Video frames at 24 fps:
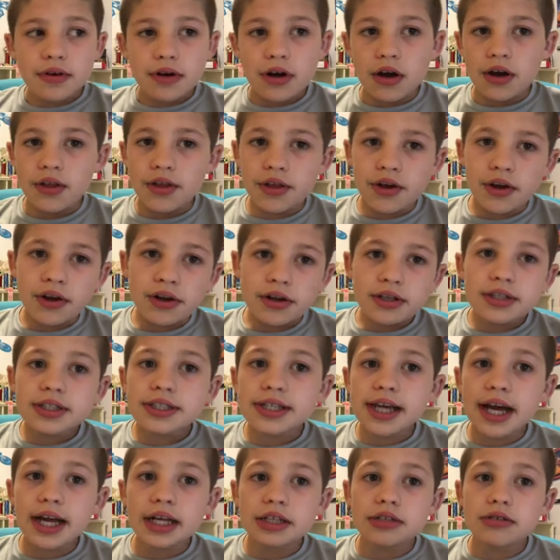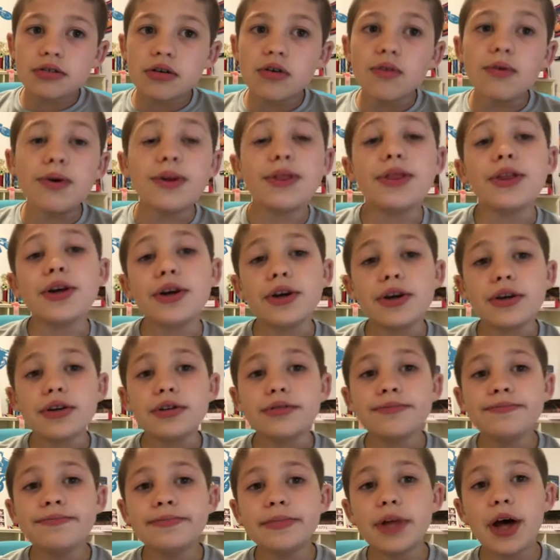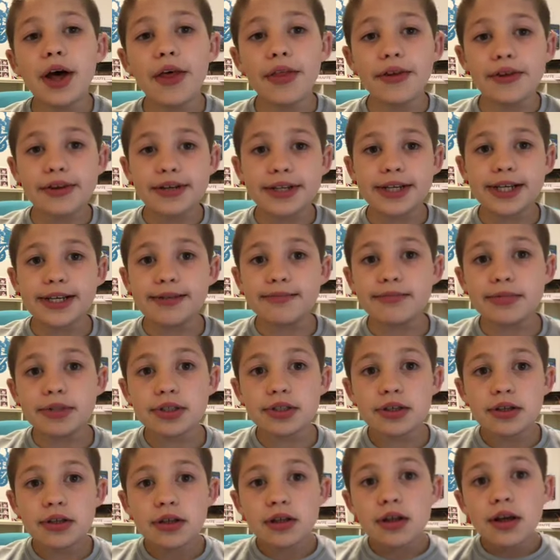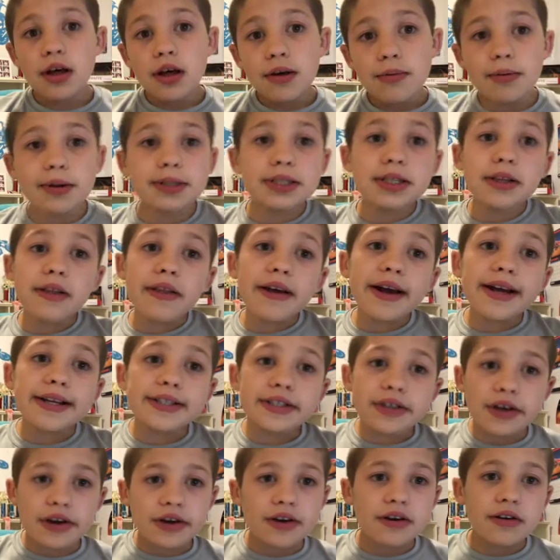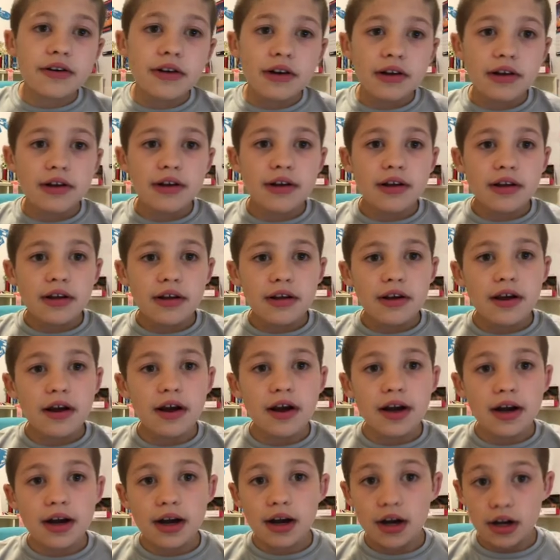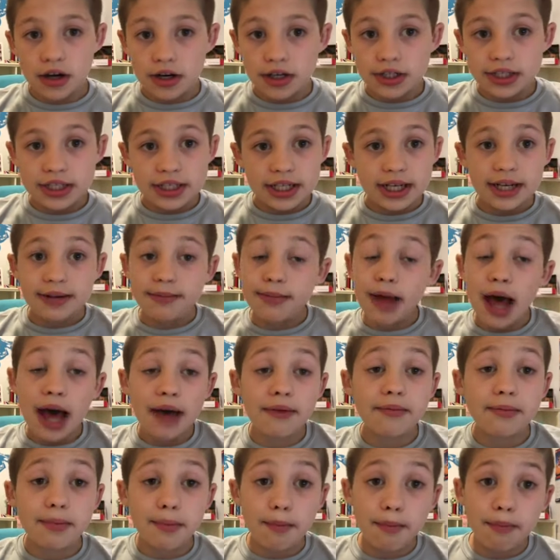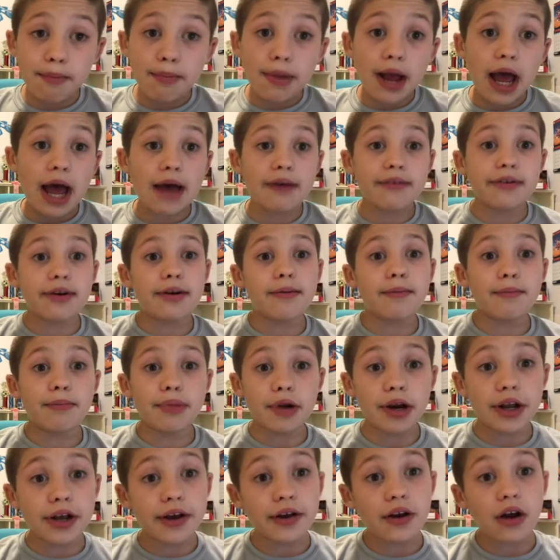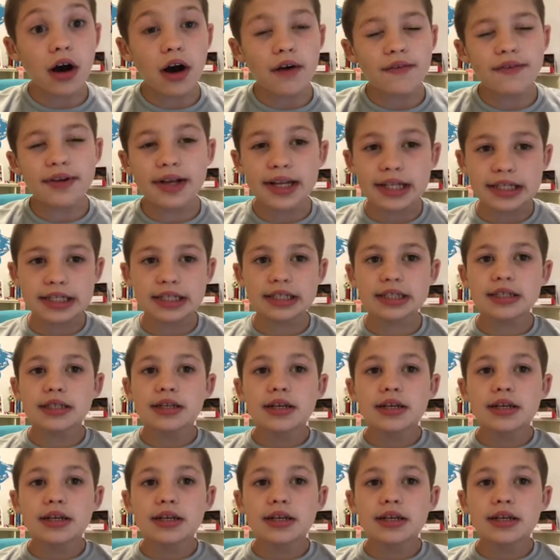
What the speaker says: other schedule with their other teams. But the Lions are a good team, have a pretty good offense.